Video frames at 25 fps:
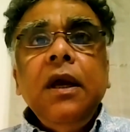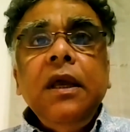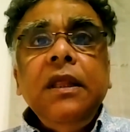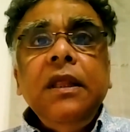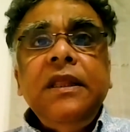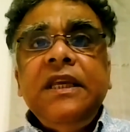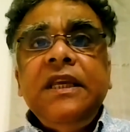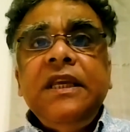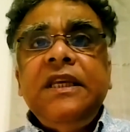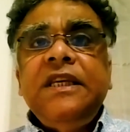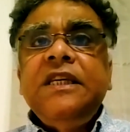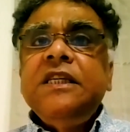
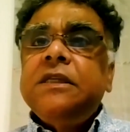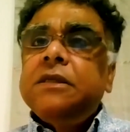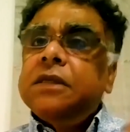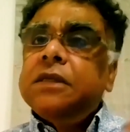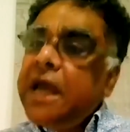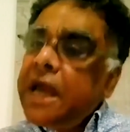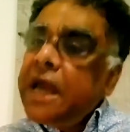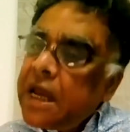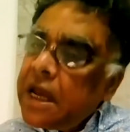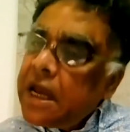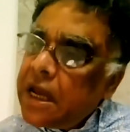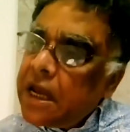This
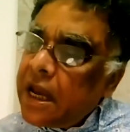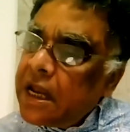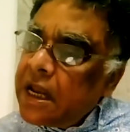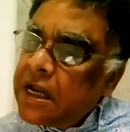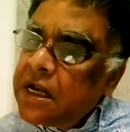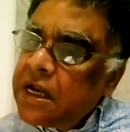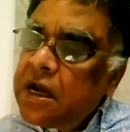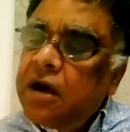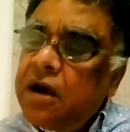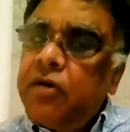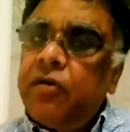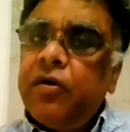is
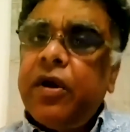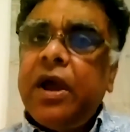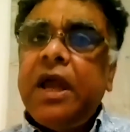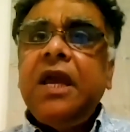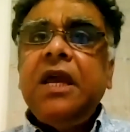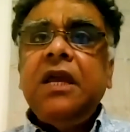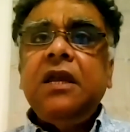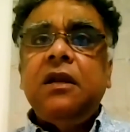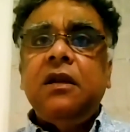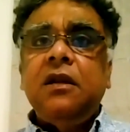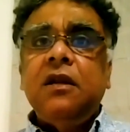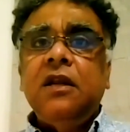
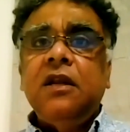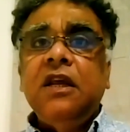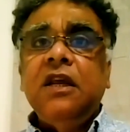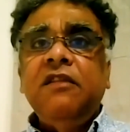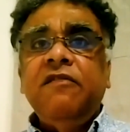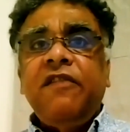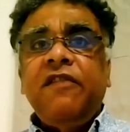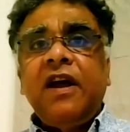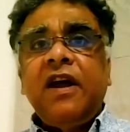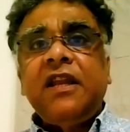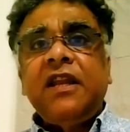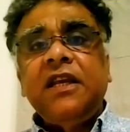ingrained
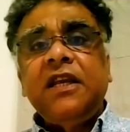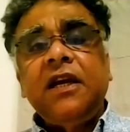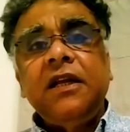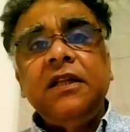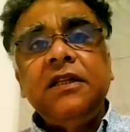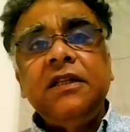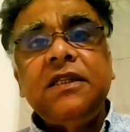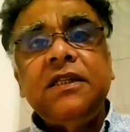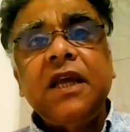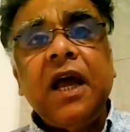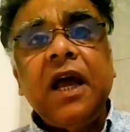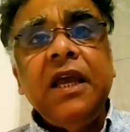in
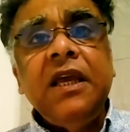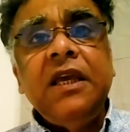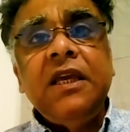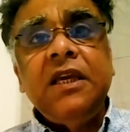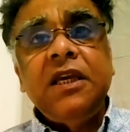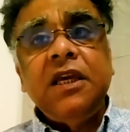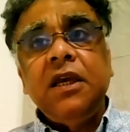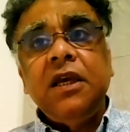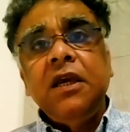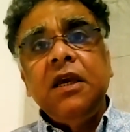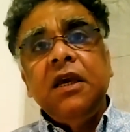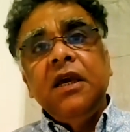Vatican
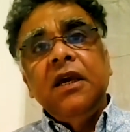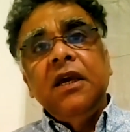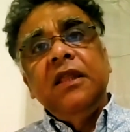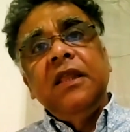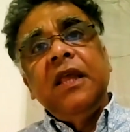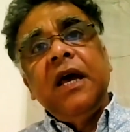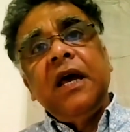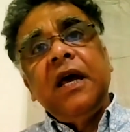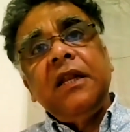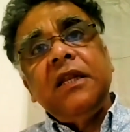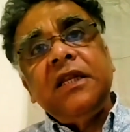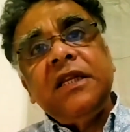psyche
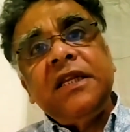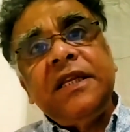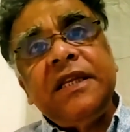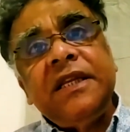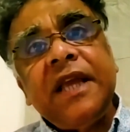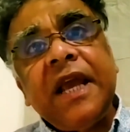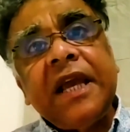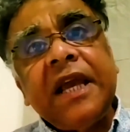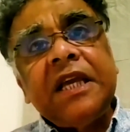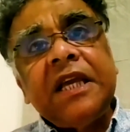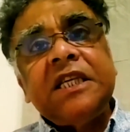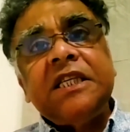that
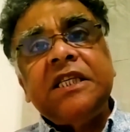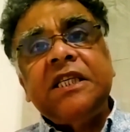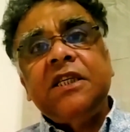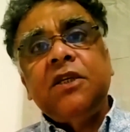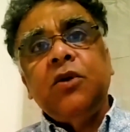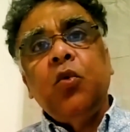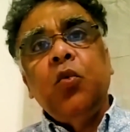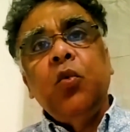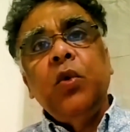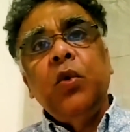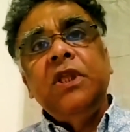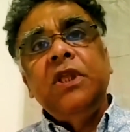
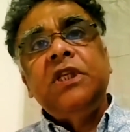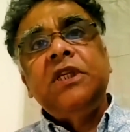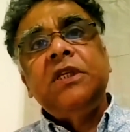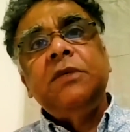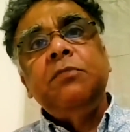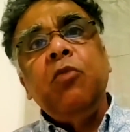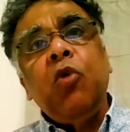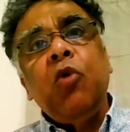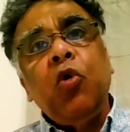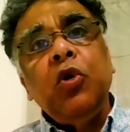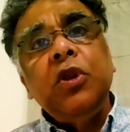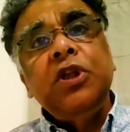sex with
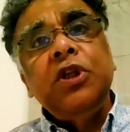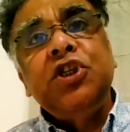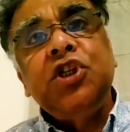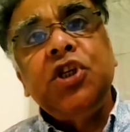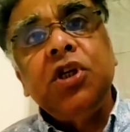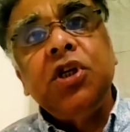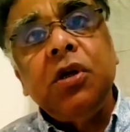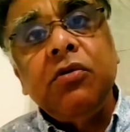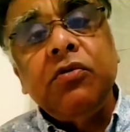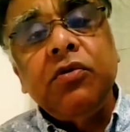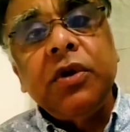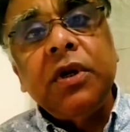small
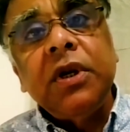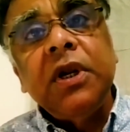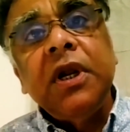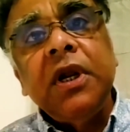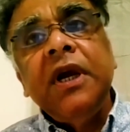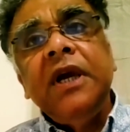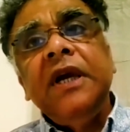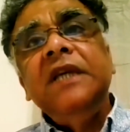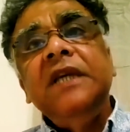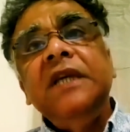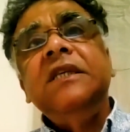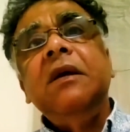children
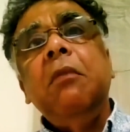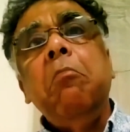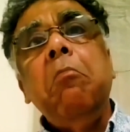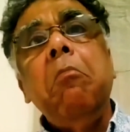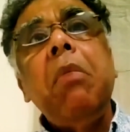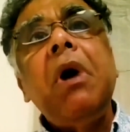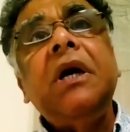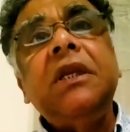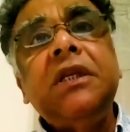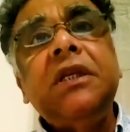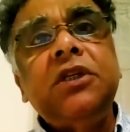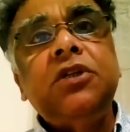is a
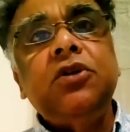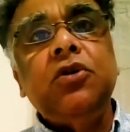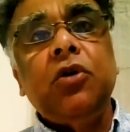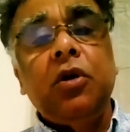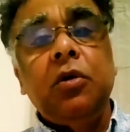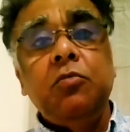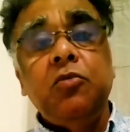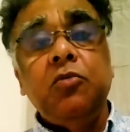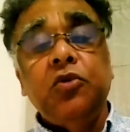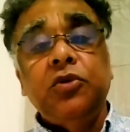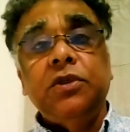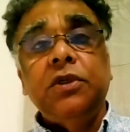must
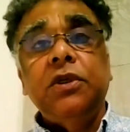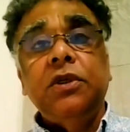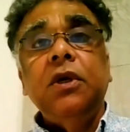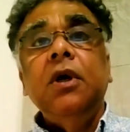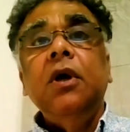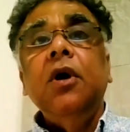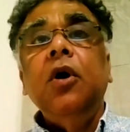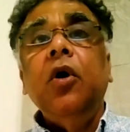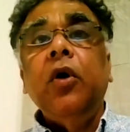almost.